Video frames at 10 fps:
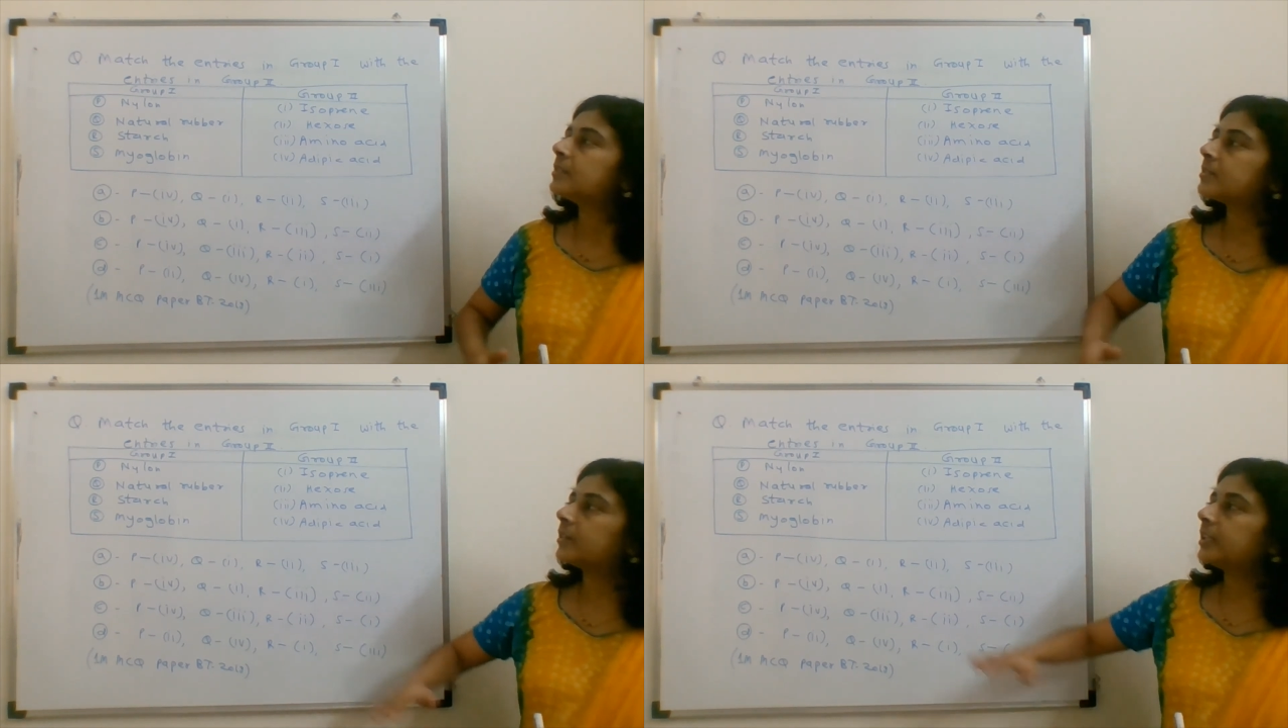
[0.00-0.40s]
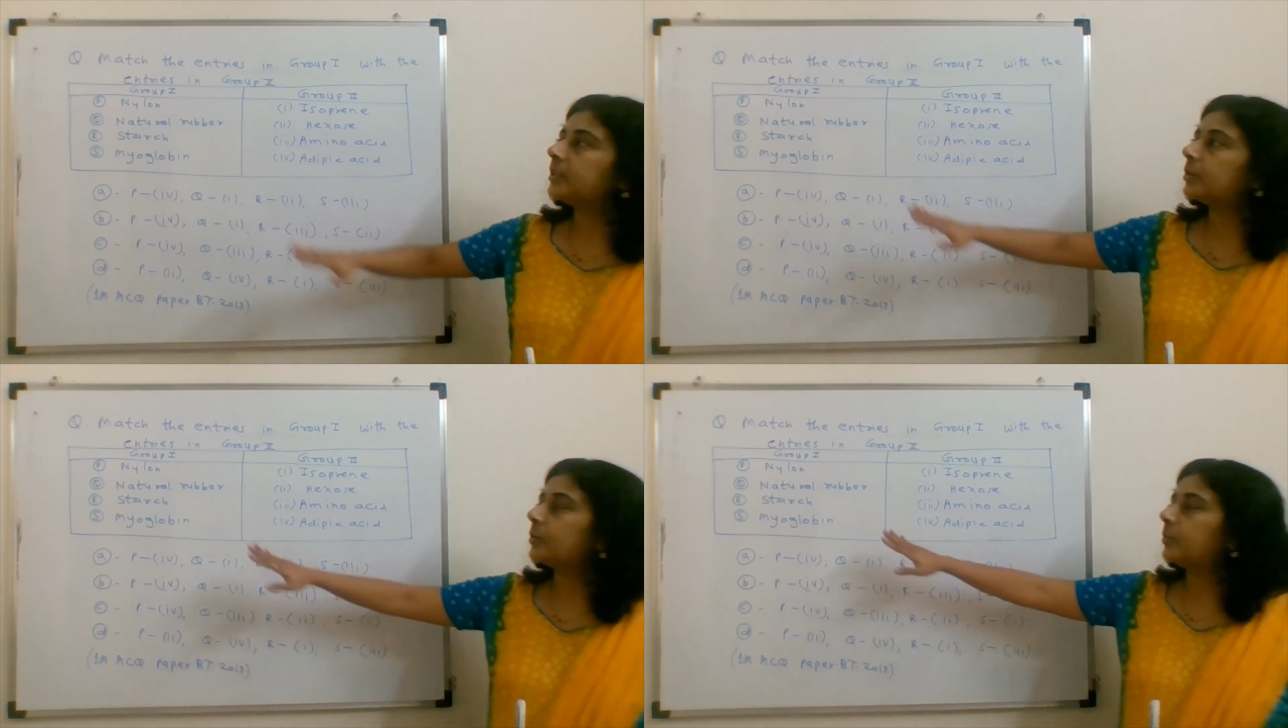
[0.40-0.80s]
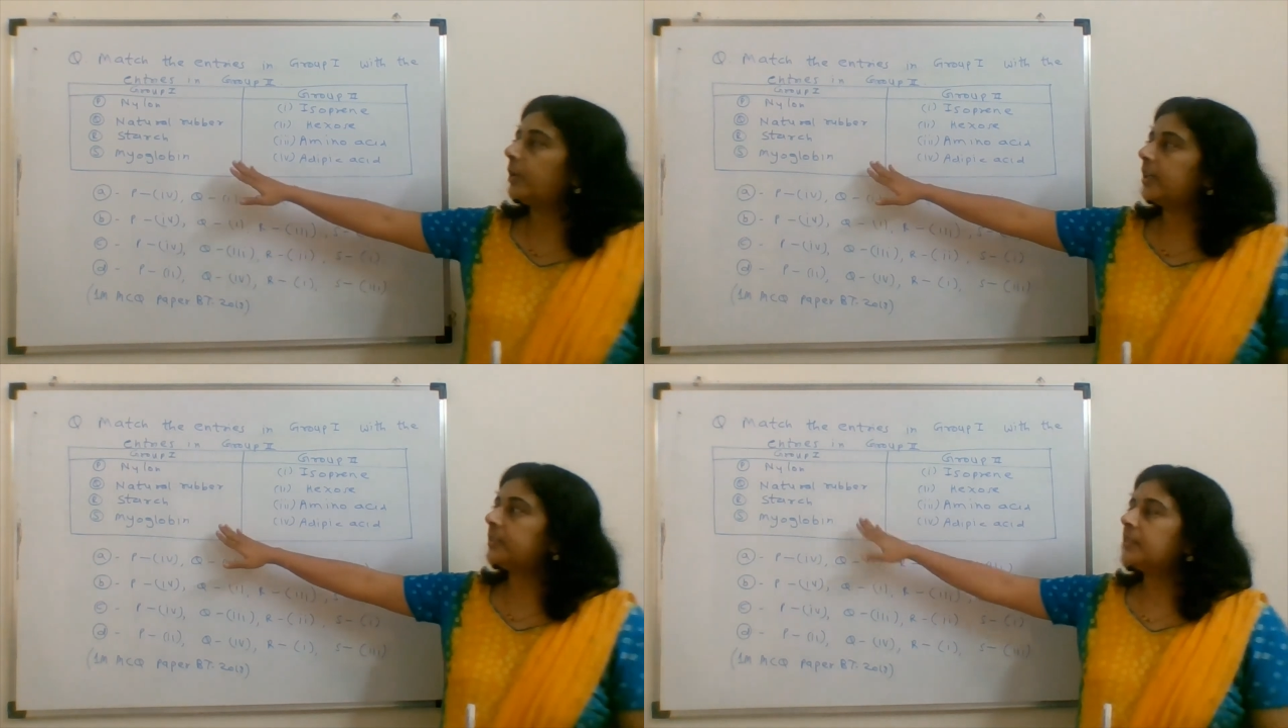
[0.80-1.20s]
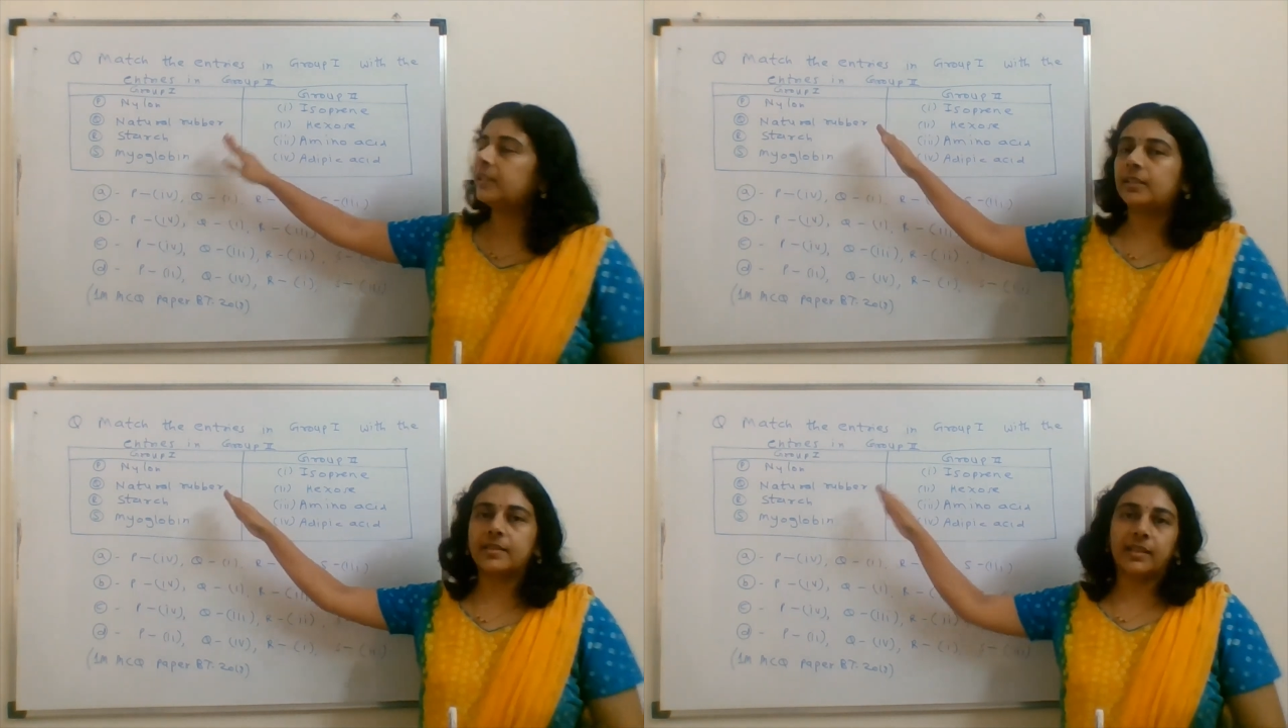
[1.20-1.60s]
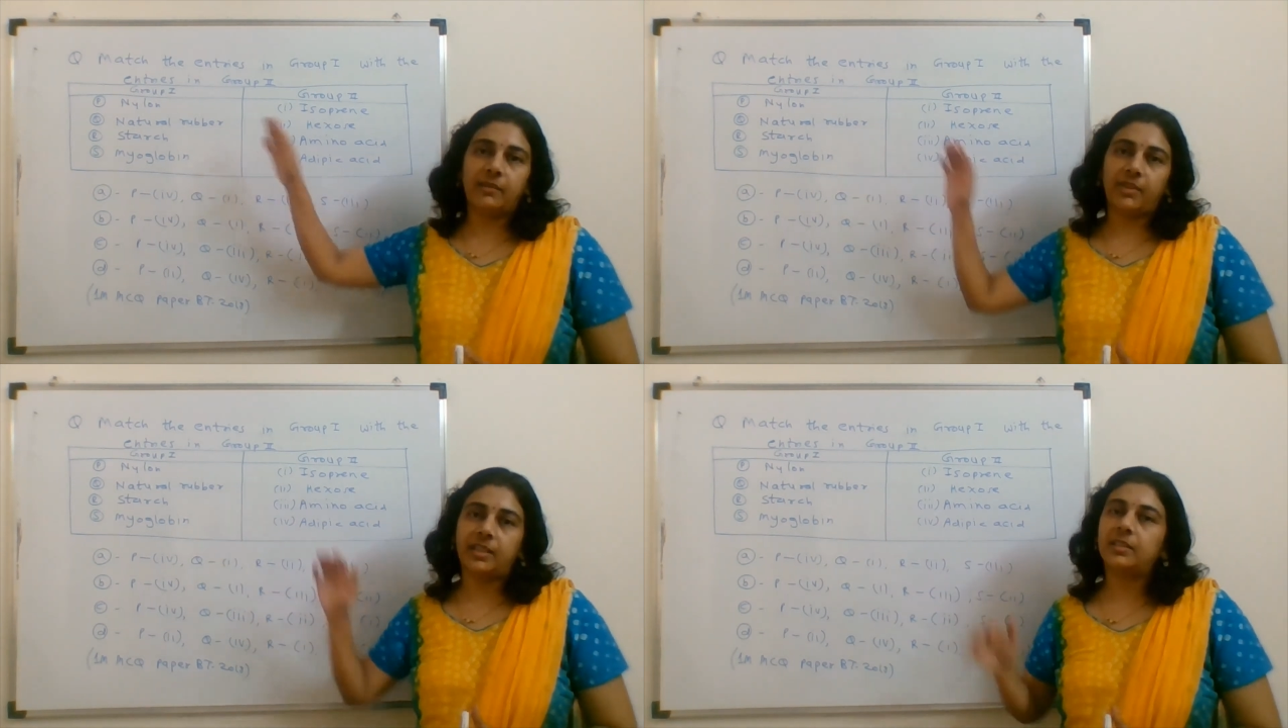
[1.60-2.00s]
So in group 1 it's
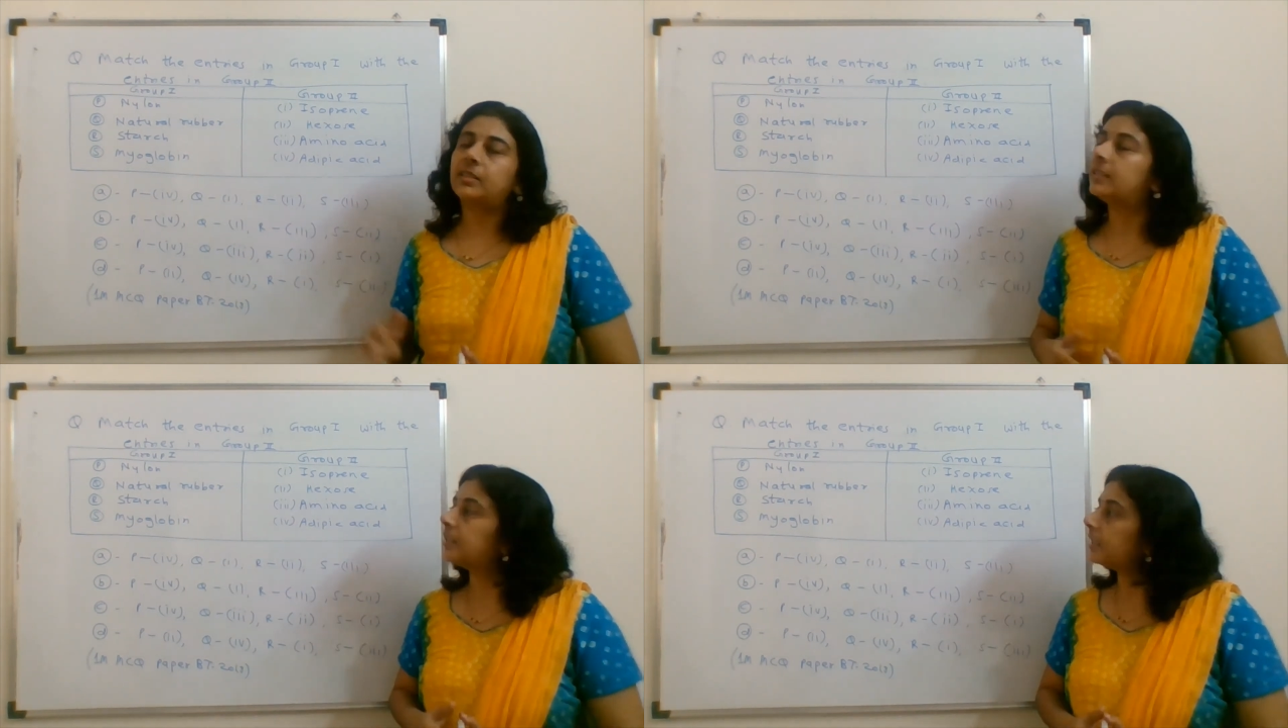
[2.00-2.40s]
given